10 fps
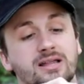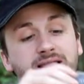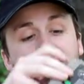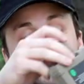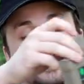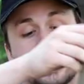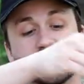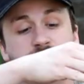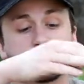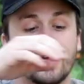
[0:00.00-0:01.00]
like
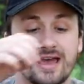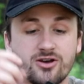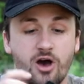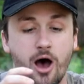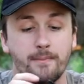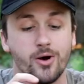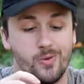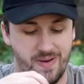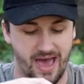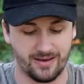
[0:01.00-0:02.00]
laser light
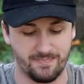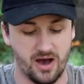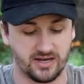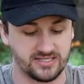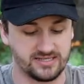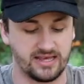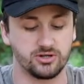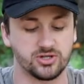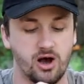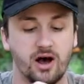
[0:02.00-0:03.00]
combo pec boxes, and they looked